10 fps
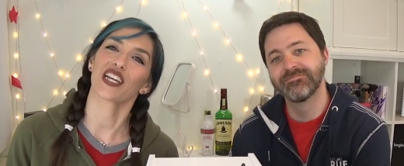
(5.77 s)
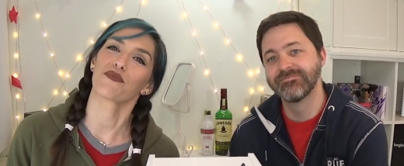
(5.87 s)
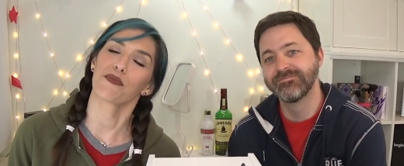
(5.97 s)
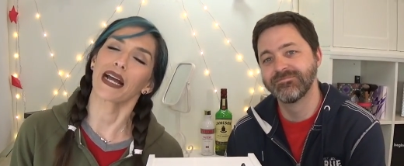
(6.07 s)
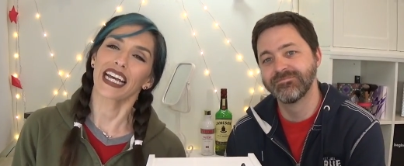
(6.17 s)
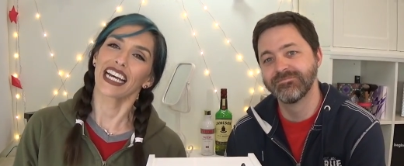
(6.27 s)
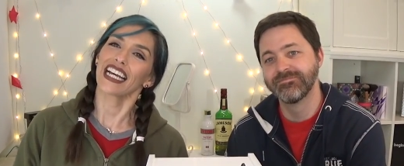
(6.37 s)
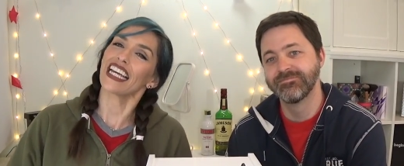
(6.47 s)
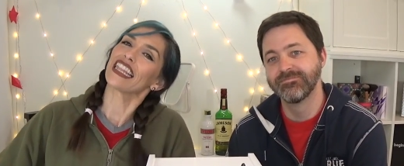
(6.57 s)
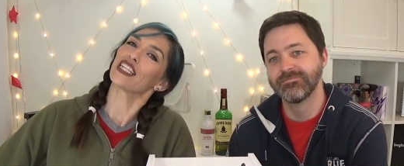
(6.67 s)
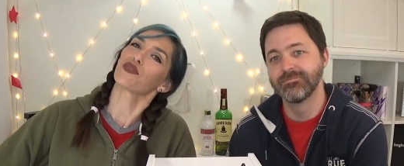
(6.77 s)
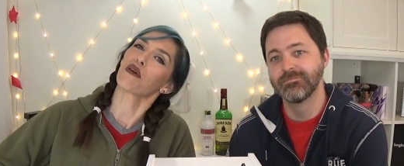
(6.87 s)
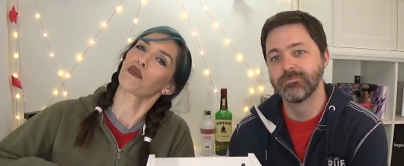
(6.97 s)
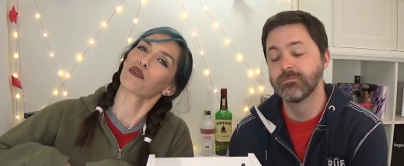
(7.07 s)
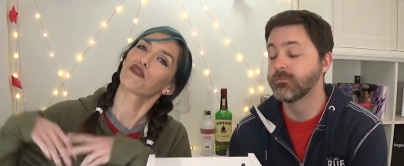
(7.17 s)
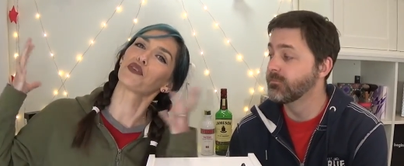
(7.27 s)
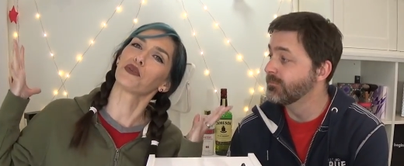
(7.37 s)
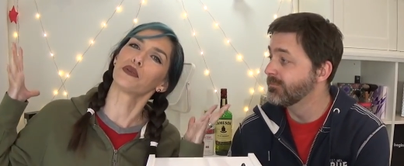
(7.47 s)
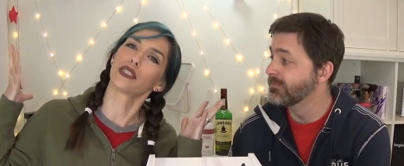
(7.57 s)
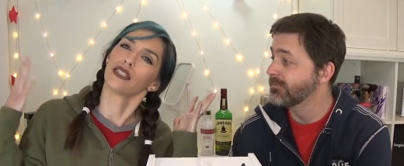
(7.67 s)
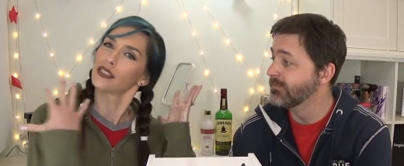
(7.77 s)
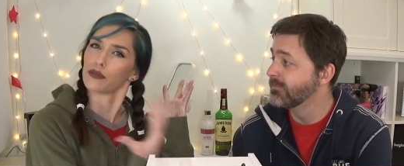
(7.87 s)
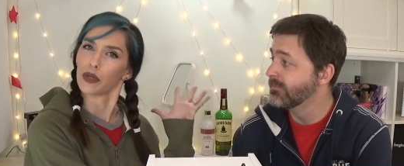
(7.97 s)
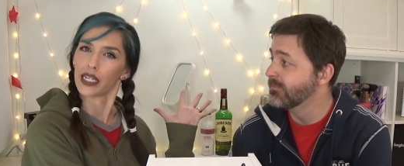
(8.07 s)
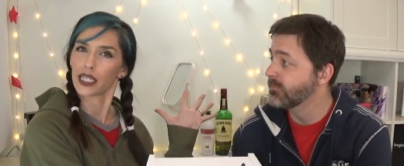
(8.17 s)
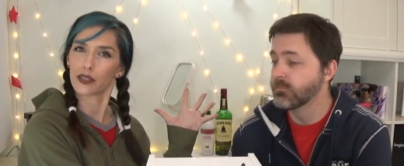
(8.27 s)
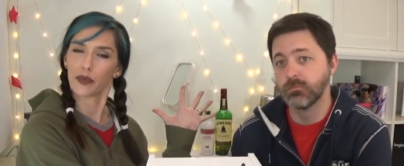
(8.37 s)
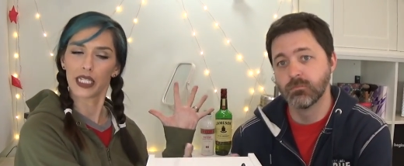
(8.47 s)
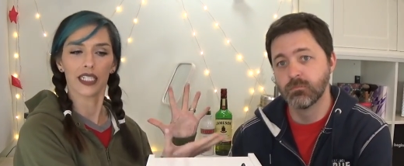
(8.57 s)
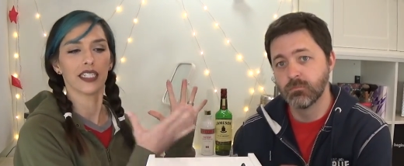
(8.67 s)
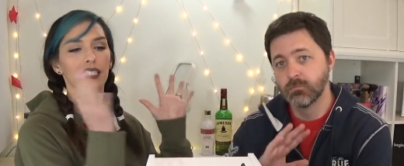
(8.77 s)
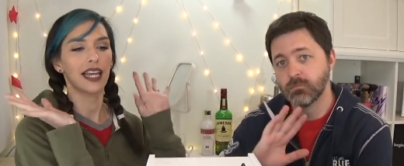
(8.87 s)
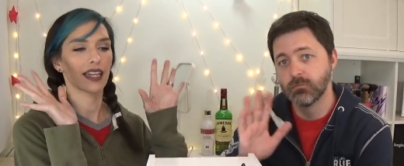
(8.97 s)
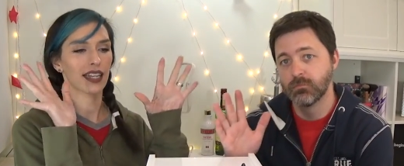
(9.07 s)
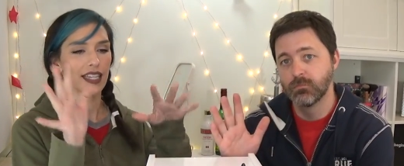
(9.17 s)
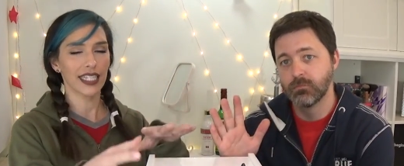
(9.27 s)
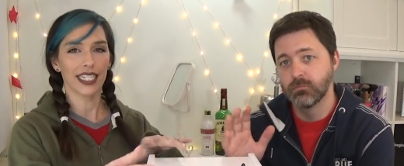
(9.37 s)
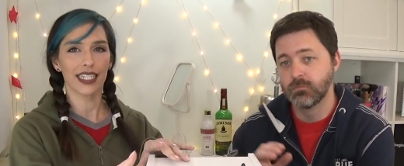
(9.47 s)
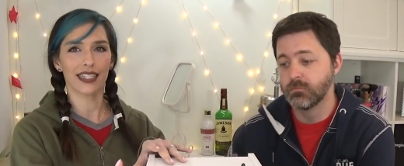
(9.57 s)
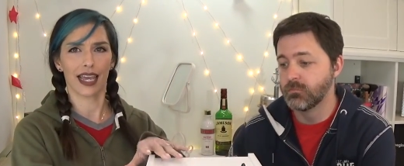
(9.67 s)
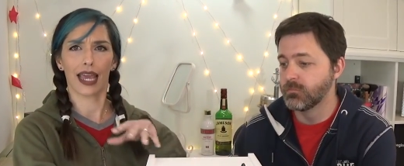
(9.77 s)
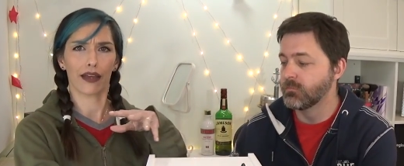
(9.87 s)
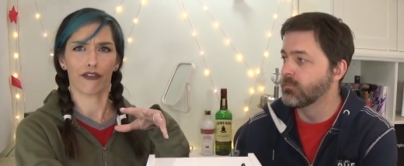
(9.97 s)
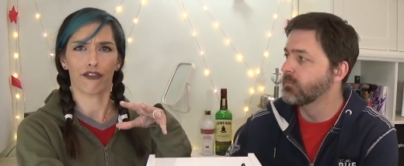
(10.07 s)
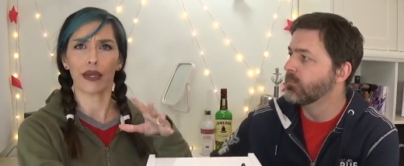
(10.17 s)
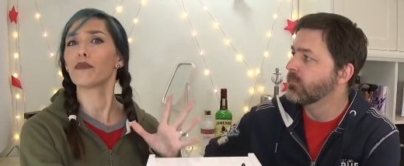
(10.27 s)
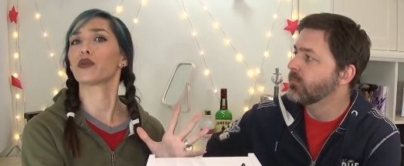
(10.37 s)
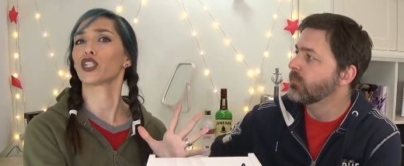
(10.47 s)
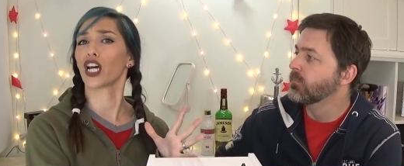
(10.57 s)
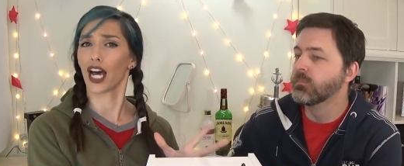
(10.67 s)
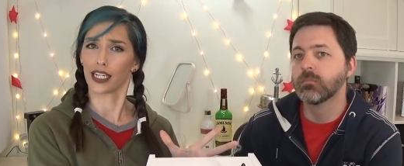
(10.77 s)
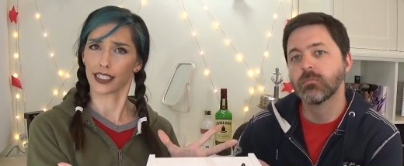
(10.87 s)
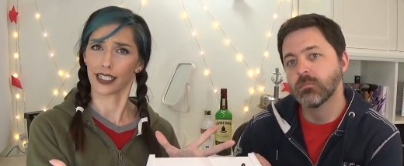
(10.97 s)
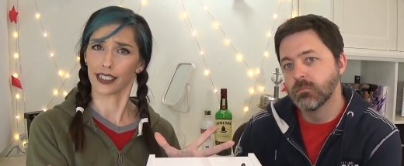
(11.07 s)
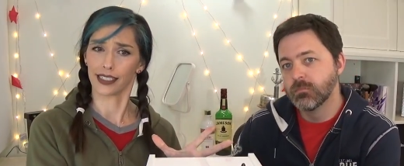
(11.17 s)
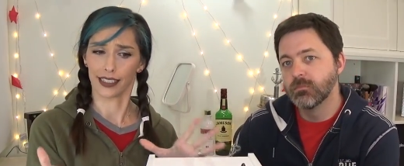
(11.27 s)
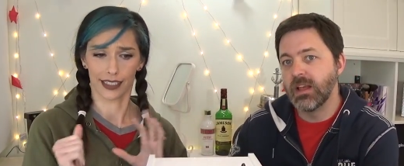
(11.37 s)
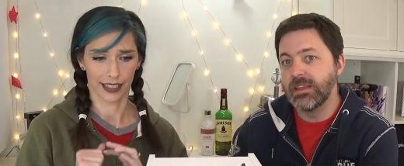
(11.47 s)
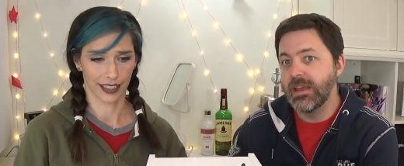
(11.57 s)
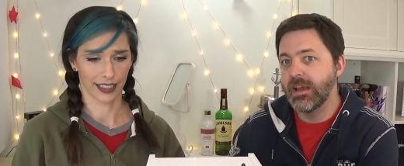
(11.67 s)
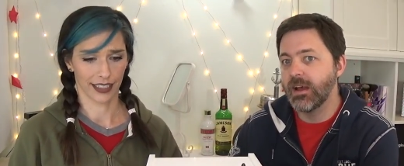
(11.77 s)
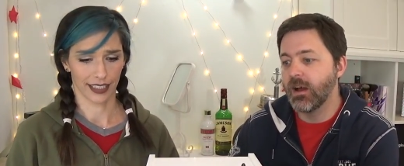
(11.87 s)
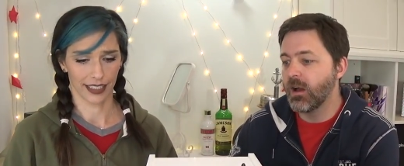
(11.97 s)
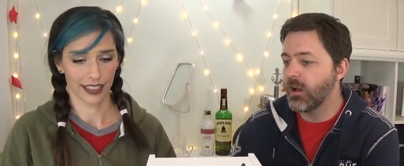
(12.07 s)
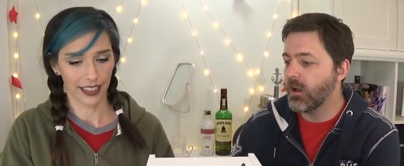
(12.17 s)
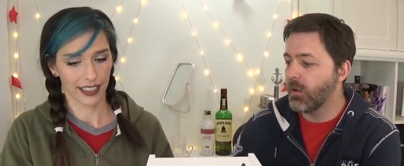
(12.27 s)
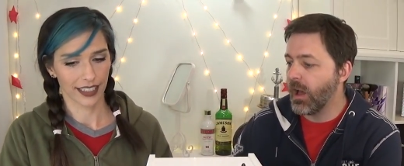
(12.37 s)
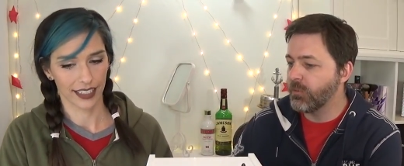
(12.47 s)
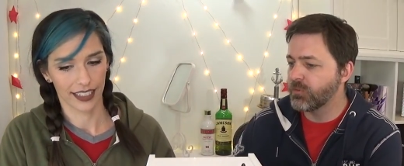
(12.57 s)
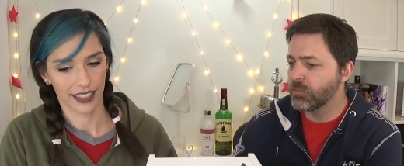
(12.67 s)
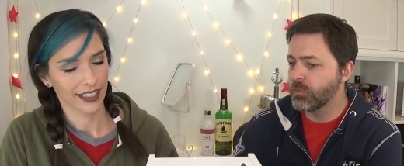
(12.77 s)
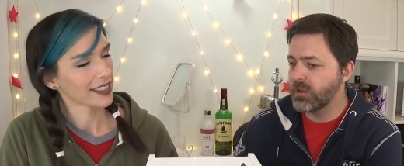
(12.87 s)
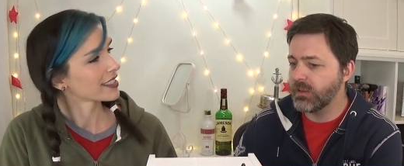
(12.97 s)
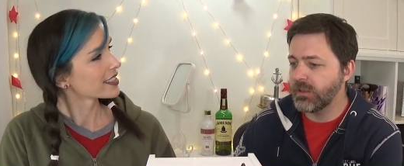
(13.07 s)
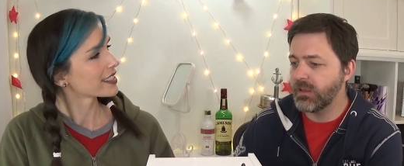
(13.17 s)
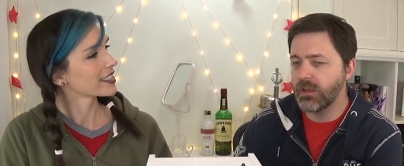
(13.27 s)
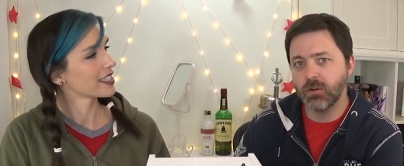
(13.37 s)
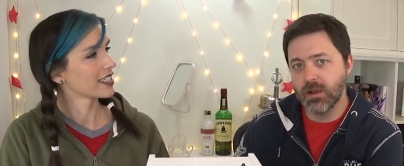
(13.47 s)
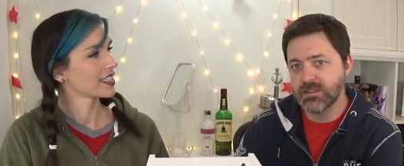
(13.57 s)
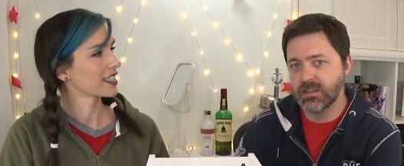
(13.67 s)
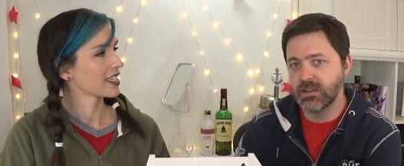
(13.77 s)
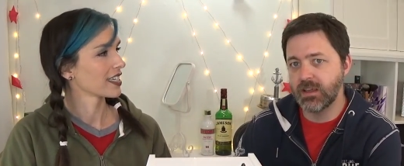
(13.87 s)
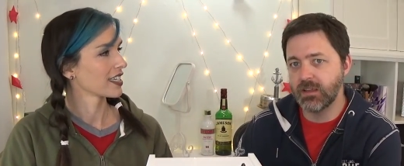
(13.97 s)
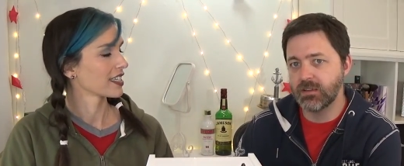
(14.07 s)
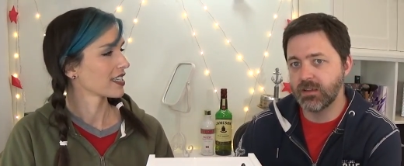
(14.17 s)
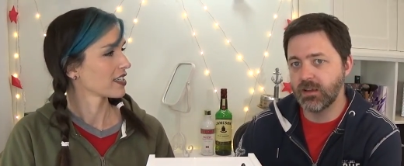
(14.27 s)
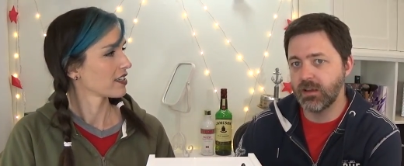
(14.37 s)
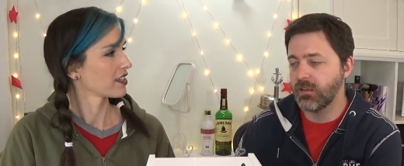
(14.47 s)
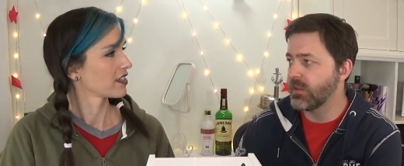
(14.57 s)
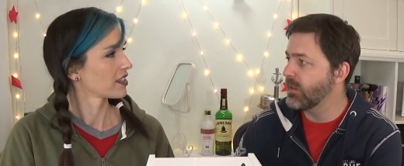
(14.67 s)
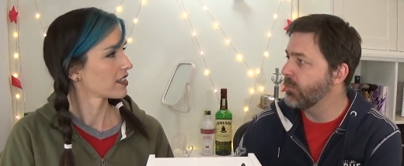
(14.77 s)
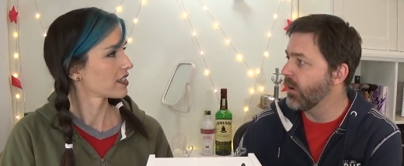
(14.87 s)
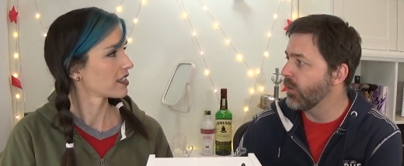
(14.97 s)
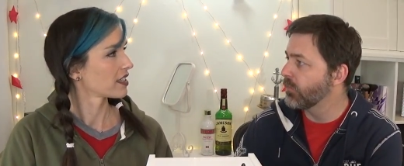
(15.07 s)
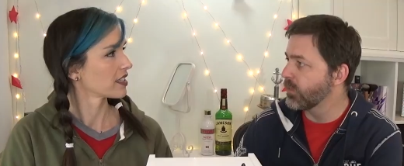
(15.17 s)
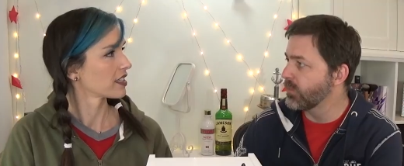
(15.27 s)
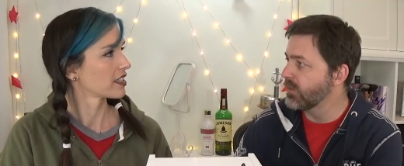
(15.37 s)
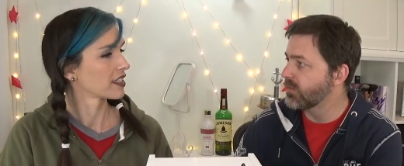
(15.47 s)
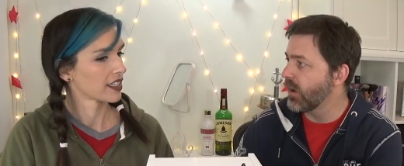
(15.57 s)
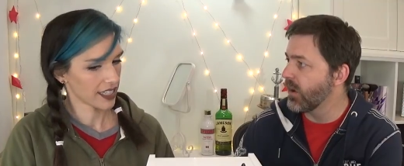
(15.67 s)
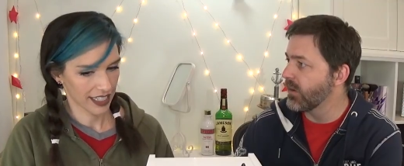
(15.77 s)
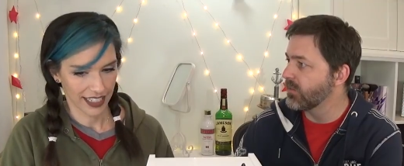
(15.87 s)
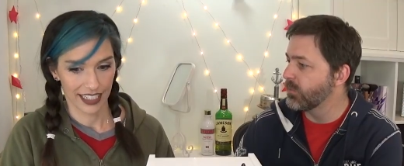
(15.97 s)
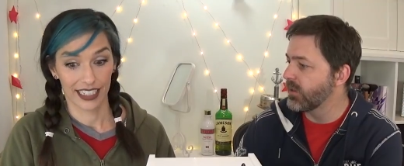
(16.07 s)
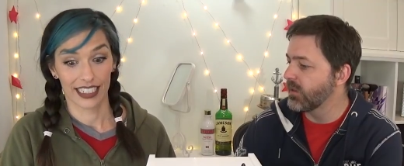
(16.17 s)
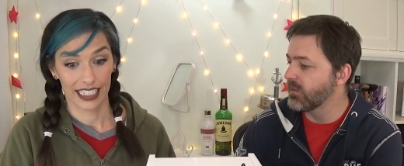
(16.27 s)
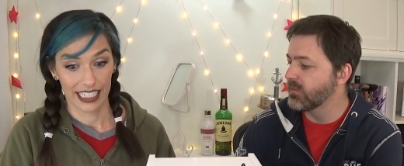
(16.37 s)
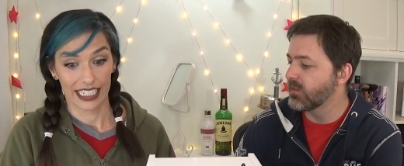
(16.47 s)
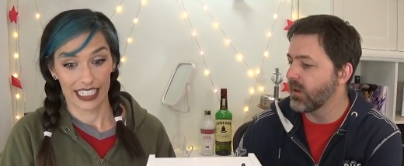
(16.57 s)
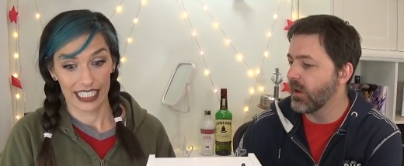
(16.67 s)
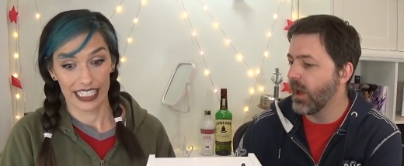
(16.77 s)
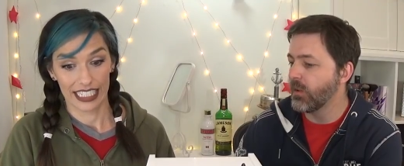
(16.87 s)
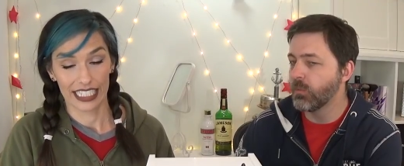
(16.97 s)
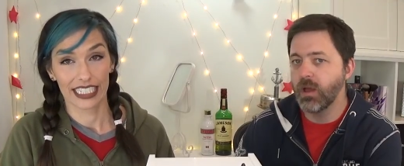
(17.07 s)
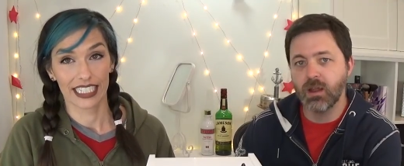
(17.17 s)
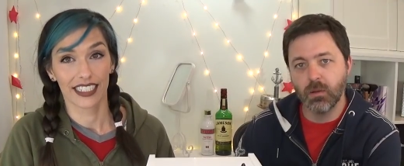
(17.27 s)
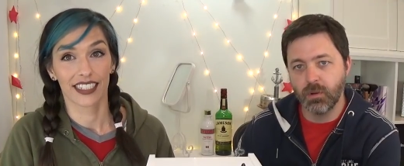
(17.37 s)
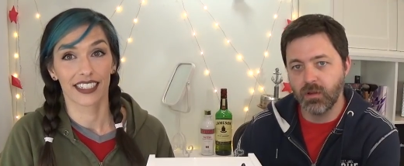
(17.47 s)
Speaker 1: I am Rebecca, and these are my reviews, and this is my husband, and this is a Vapshot.
Speaker 2: Yeah, uh, I was really interested to get uh, the email from these guys because uh, I'd read up